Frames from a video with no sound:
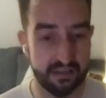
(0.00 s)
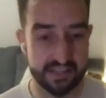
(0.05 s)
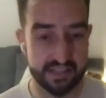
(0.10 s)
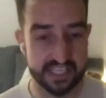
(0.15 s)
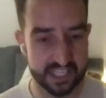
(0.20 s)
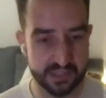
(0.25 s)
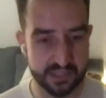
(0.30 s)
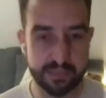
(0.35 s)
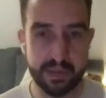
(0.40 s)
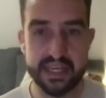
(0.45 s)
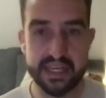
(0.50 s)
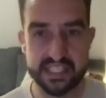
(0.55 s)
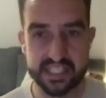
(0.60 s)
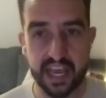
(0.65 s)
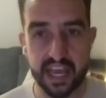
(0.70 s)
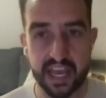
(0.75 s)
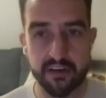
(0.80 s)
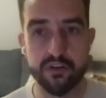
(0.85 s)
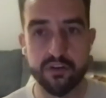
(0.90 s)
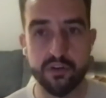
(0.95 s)
There's a space
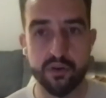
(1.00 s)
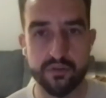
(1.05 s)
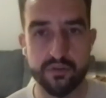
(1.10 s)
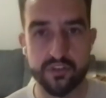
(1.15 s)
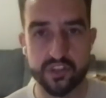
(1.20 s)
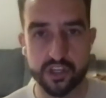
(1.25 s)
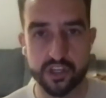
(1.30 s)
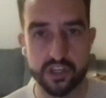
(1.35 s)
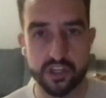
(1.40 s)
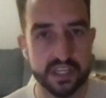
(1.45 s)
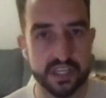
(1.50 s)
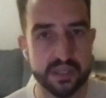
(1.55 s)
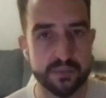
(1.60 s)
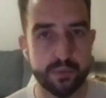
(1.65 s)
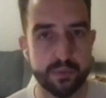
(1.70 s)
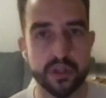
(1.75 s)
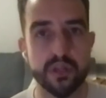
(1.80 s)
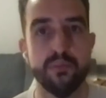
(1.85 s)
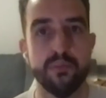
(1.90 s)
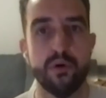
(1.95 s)
there, and all of a sudden he's
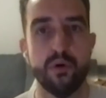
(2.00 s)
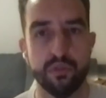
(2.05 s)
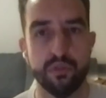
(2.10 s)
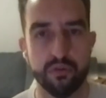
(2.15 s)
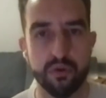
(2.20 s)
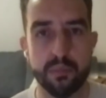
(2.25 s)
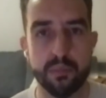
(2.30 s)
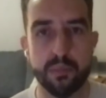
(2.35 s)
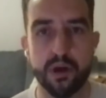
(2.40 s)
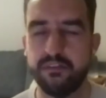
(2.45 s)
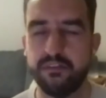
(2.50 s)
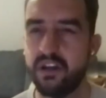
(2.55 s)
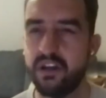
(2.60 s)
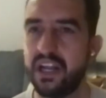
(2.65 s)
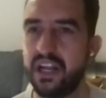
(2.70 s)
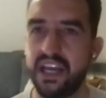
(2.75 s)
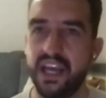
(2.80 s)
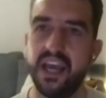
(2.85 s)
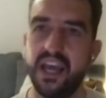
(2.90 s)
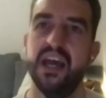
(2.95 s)
put the ball through it
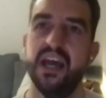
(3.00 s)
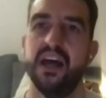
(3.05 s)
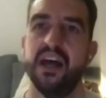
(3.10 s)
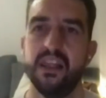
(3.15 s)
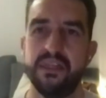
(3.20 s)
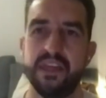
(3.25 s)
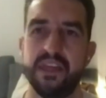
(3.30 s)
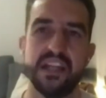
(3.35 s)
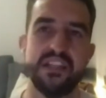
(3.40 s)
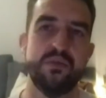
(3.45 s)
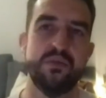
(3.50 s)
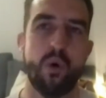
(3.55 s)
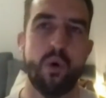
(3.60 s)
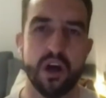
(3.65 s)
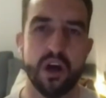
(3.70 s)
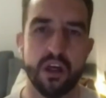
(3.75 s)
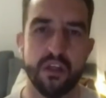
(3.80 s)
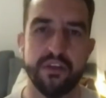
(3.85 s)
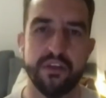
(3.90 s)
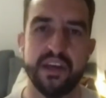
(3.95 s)
perfectly. That's
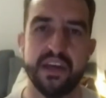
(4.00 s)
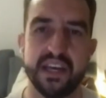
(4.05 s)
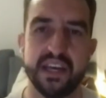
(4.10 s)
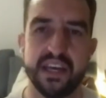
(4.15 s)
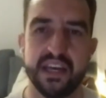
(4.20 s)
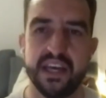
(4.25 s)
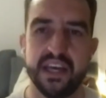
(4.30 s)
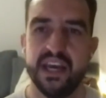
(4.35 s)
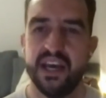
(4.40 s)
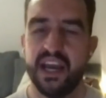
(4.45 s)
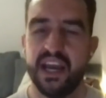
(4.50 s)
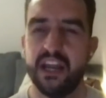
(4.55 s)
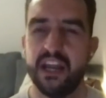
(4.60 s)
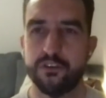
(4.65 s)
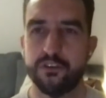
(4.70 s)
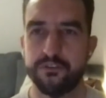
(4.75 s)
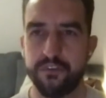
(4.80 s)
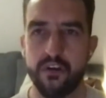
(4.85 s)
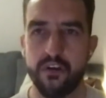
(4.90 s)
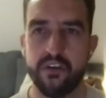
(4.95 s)
why I think he
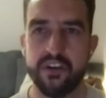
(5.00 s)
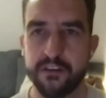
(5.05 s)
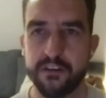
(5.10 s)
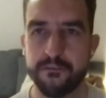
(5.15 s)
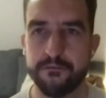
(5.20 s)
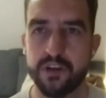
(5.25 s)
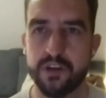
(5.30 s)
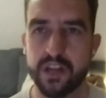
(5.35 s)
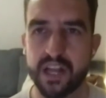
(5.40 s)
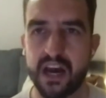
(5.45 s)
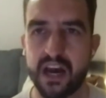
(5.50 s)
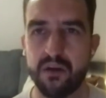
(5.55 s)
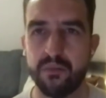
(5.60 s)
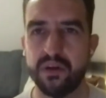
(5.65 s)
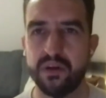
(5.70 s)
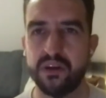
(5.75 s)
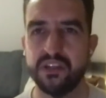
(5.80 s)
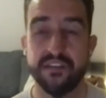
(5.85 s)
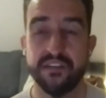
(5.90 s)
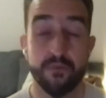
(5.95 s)
looks very different now,
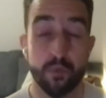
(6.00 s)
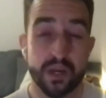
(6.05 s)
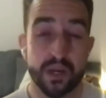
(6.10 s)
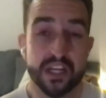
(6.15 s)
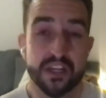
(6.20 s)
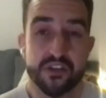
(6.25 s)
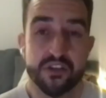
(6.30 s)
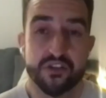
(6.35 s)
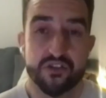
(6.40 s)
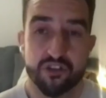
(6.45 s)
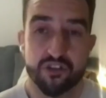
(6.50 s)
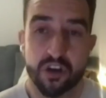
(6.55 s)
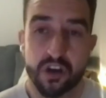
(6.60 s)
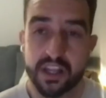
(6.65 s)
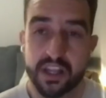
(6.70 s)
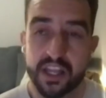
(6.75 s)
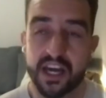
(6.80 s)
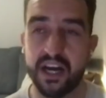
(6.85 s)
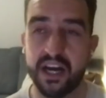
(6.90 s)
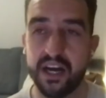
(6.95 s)
because even when he does try
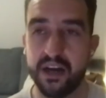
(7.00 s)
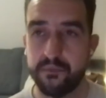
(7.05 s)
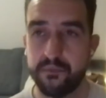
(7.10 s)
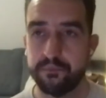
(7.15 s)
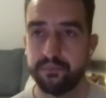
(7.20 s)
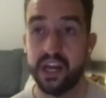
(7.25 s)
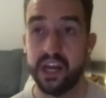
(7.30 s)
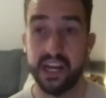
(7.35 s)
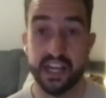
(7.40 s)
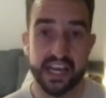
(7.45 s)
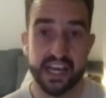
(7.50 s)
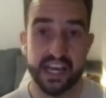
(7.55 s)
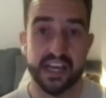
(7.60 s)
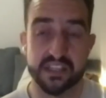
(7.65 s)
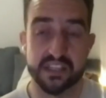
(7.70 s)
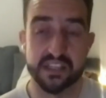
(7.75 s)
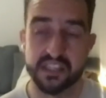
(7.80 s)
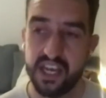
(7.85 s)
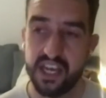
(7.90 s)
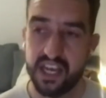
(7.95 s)
that, and he
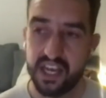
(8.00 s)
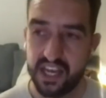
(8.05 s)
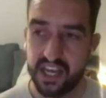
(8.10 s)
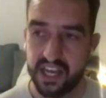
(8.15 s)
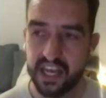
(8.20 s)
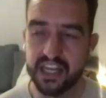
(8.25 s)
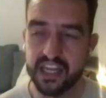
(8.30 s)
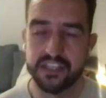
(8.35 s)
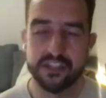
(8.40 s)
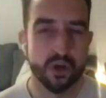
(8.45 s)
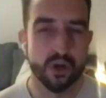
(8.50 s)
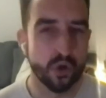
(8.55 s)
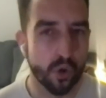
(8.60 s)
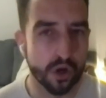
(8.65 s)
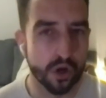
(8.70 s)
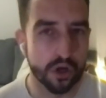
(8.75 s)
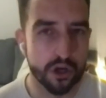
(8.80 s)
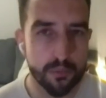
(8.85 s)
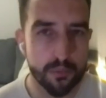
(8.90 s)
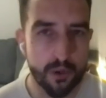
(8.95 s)
has, it's not
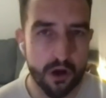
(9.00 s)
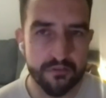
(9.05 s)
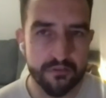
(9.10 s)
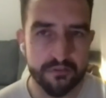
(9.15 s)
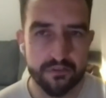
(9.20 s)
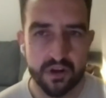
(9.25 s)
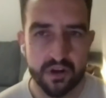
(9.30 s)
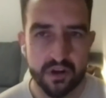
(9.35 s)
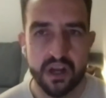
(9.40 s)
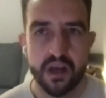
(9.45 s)
quite come off.